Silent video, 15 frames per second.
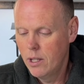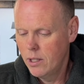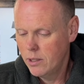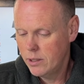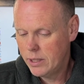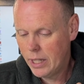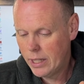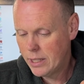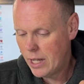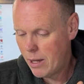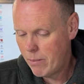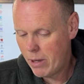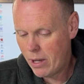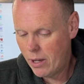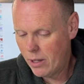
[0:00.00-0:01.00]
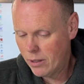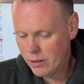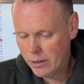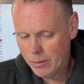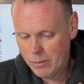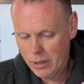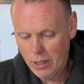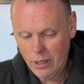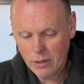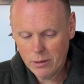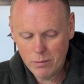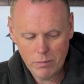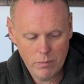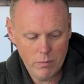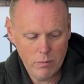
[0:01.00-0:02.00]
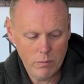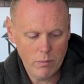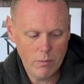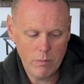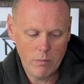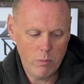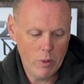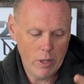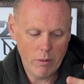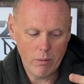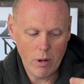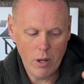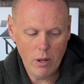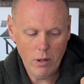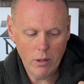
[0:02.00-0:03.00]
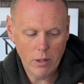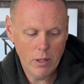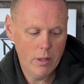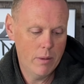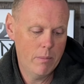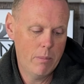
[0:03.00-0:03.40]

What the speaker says: Second time out, something else went wrong.